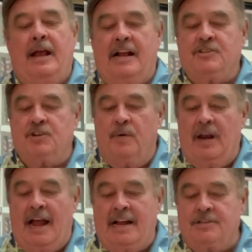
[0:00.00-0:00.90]
And so
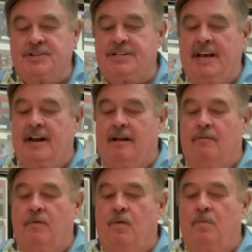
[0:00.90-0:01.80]
Elijah said
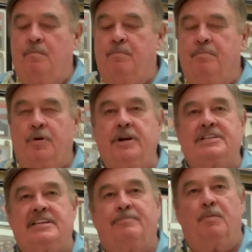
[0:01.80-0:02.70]
a pretty
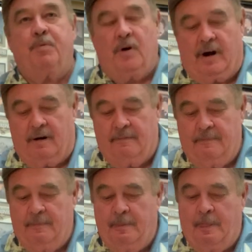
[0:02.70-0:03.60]
simple prayer.
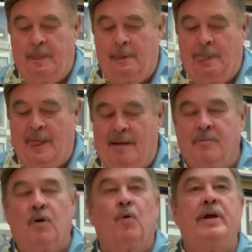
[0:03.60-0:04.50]
I'm
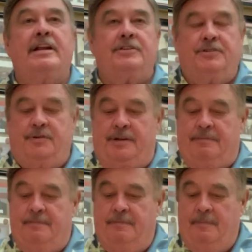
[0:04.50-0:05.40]
going to read it to you.
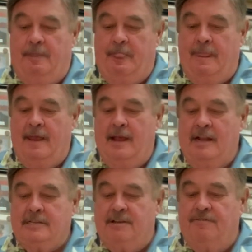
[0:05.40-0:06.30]

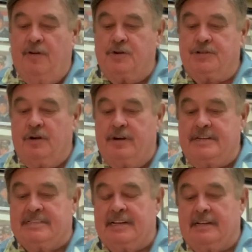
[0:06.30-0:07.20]
It's in verse
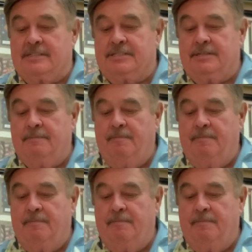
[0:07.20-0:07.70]
36.